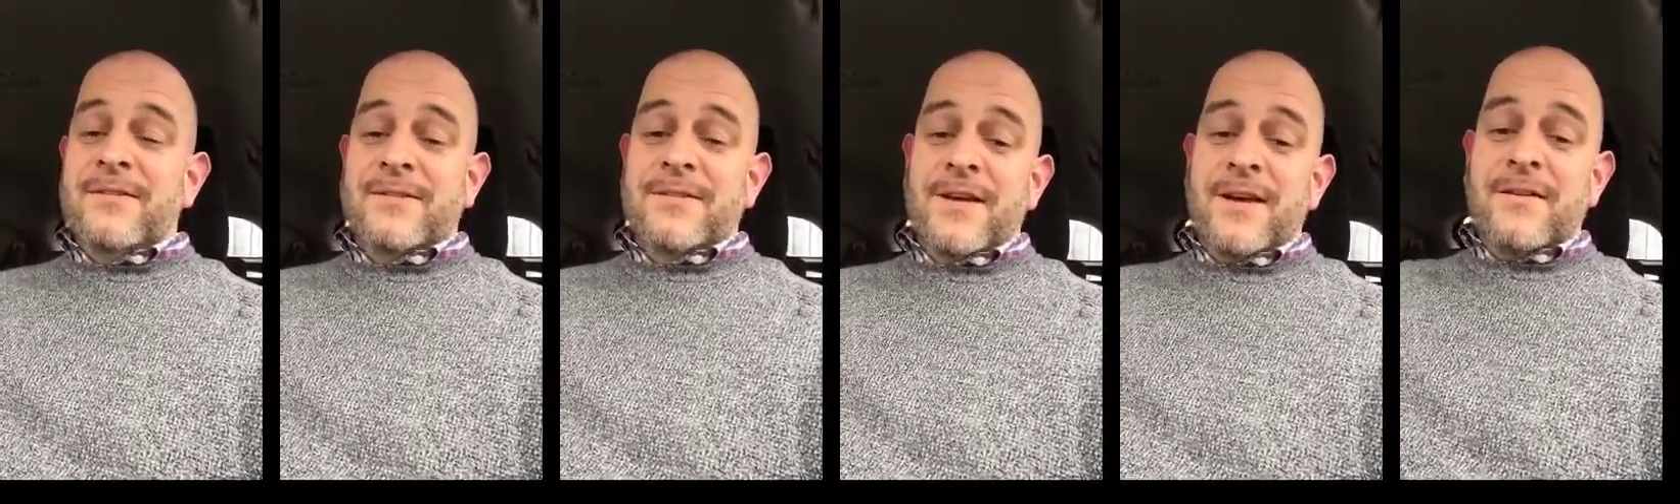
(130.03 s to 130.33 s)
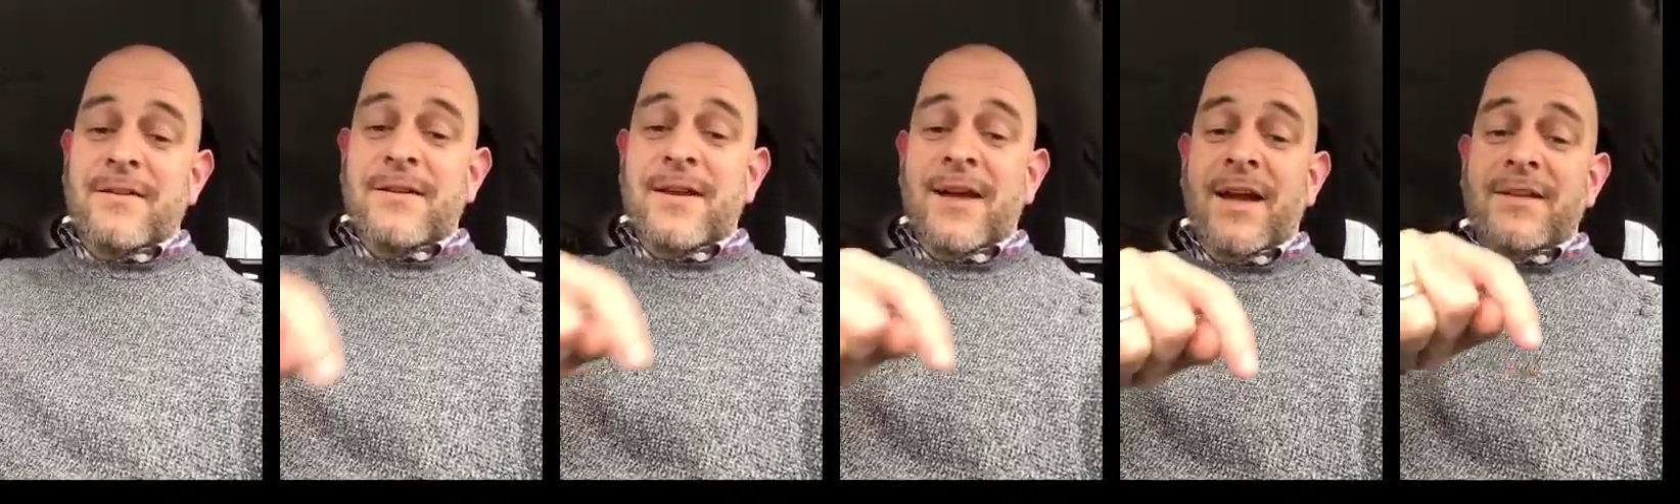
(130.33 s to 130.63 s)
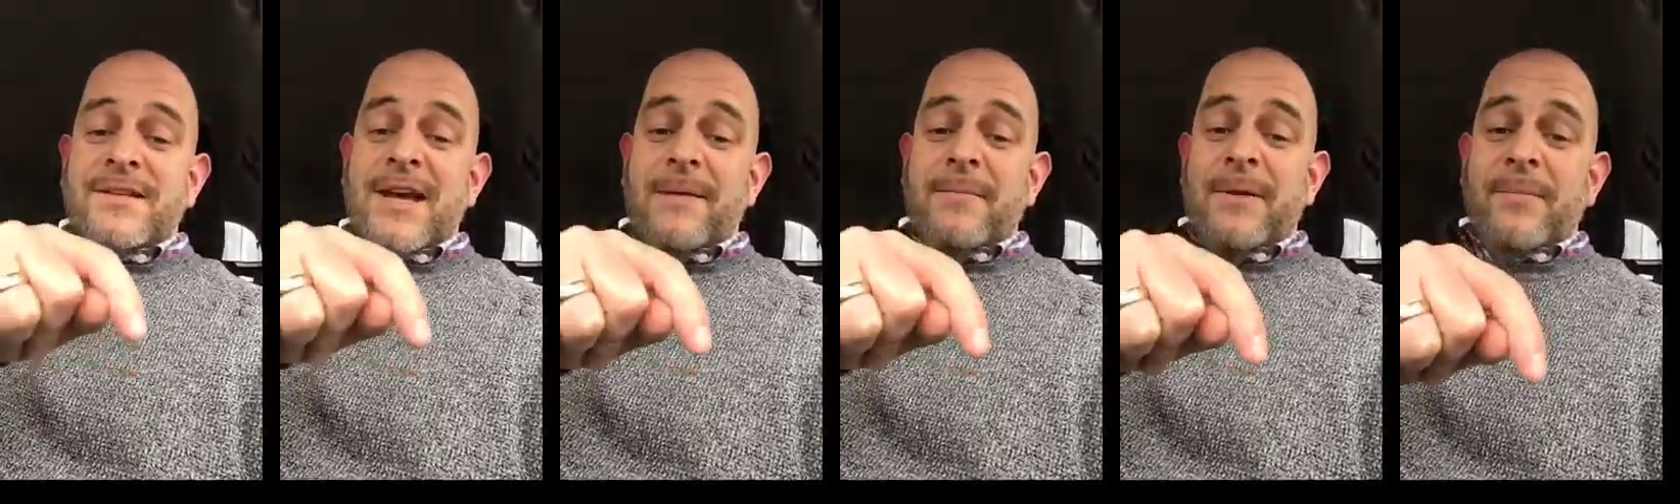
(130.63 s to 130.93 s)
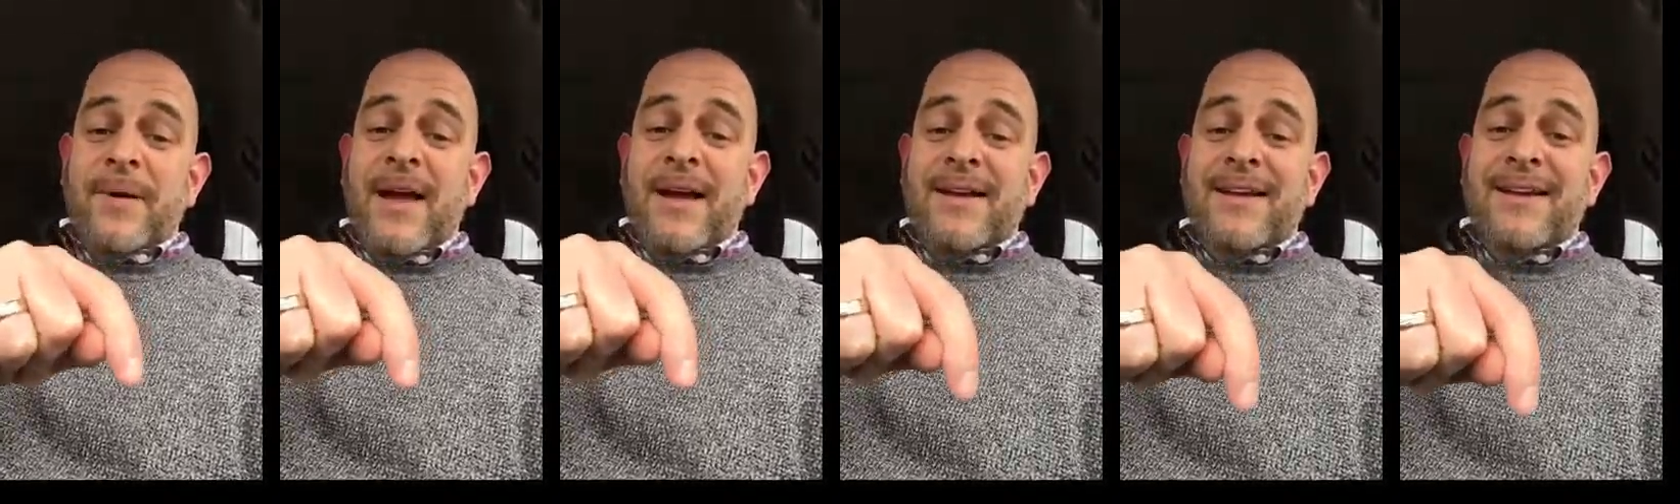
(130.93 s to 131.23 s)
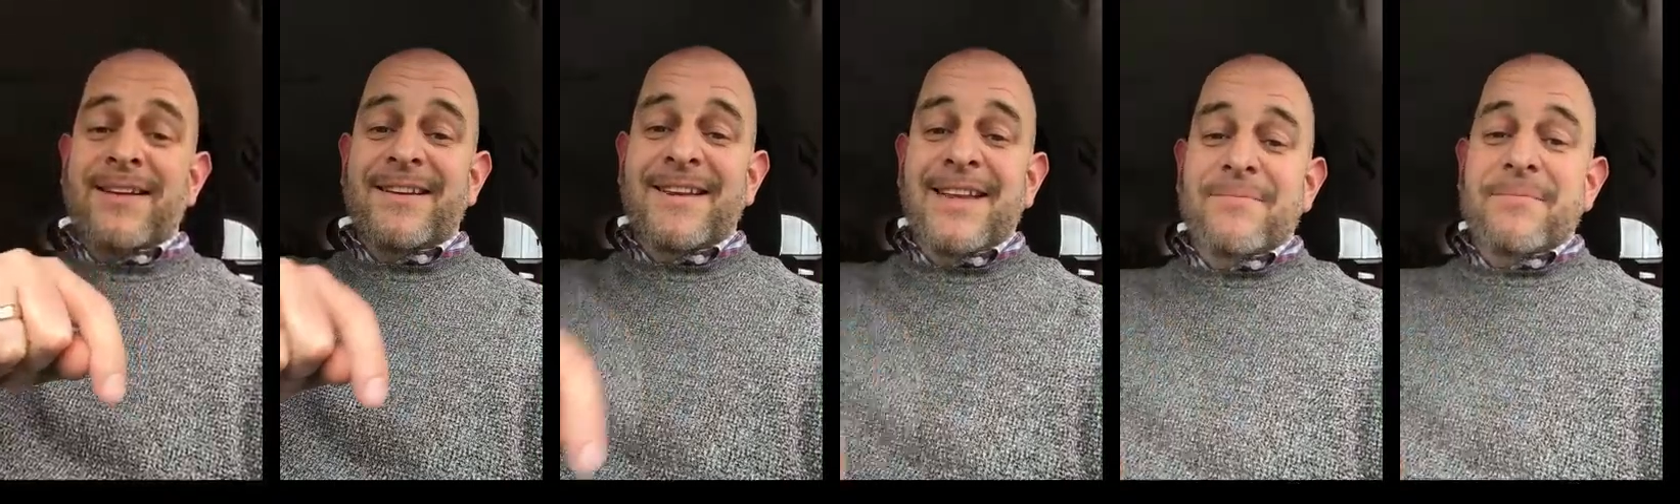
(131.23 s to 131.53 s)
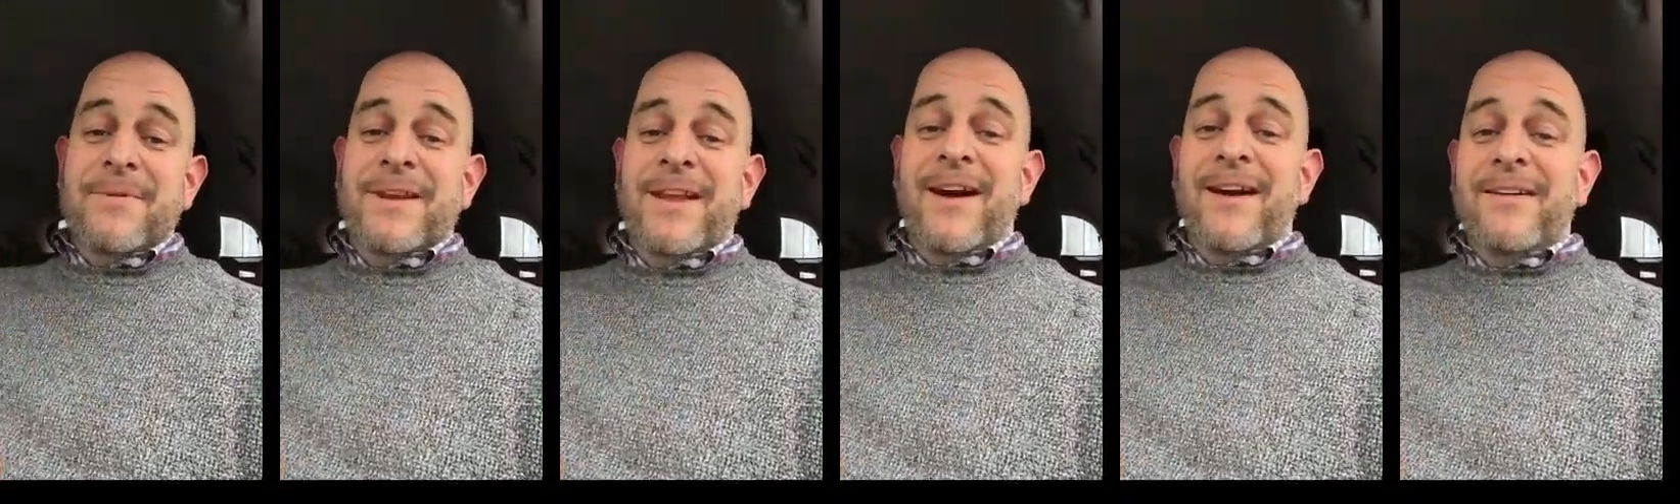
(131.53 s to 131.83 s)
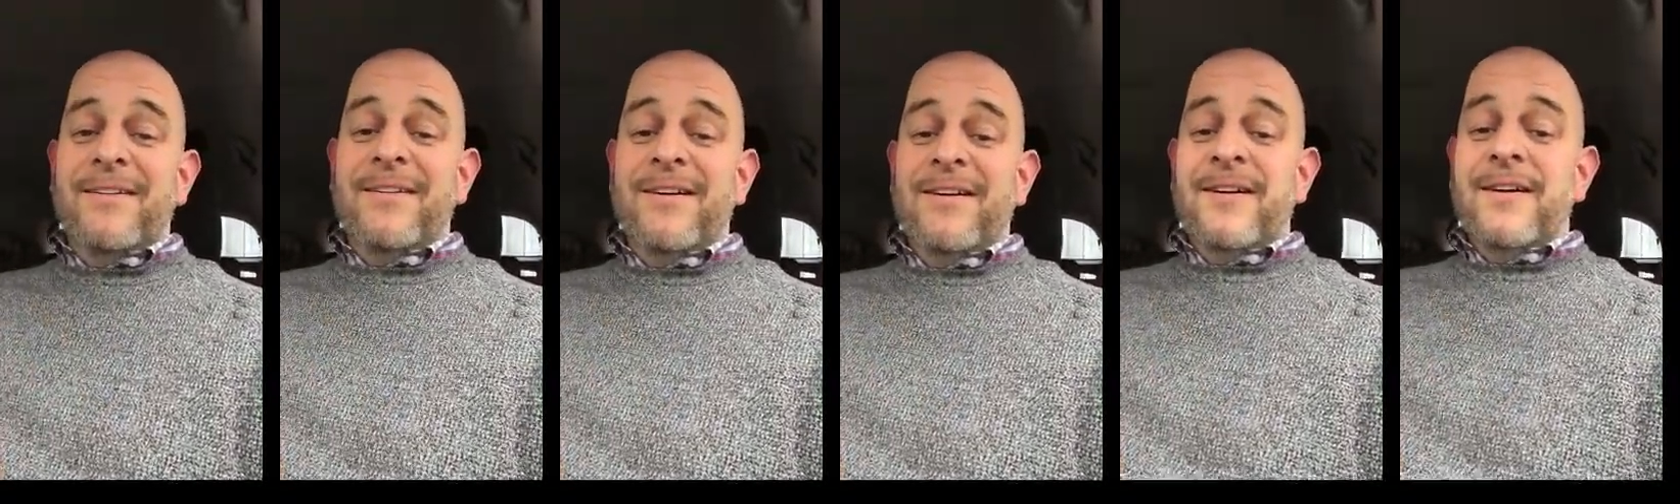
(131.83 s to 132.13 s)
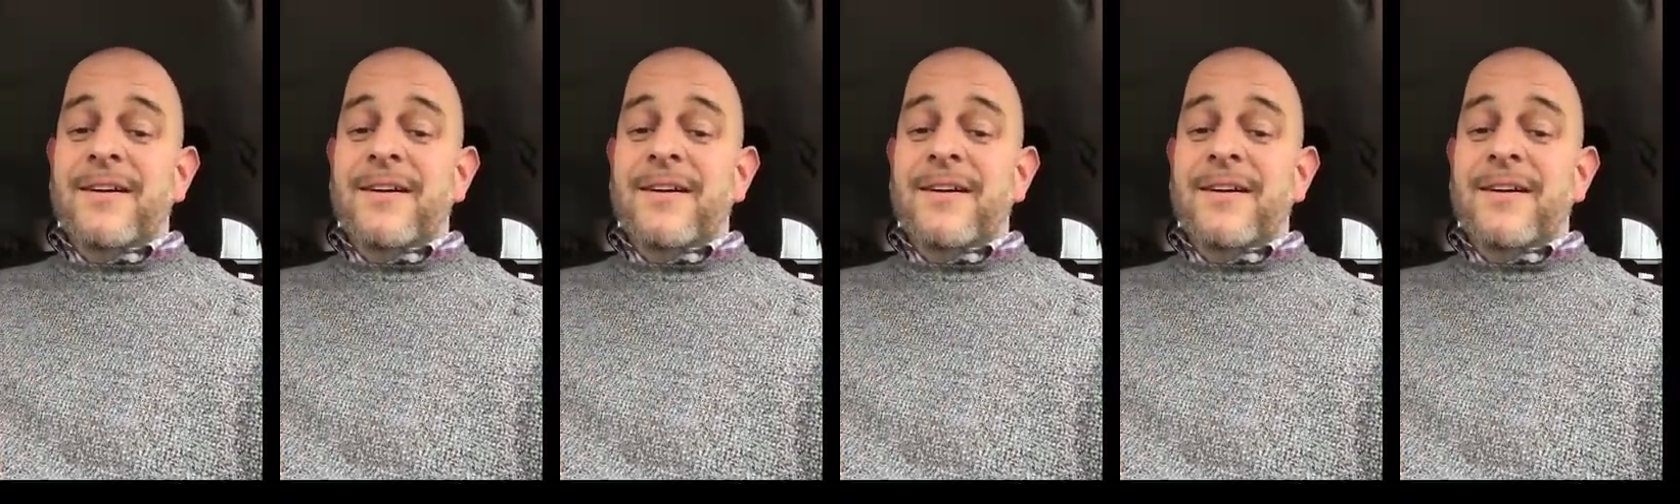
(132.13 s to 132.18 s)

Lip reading: So yeah, chat me back, let me know,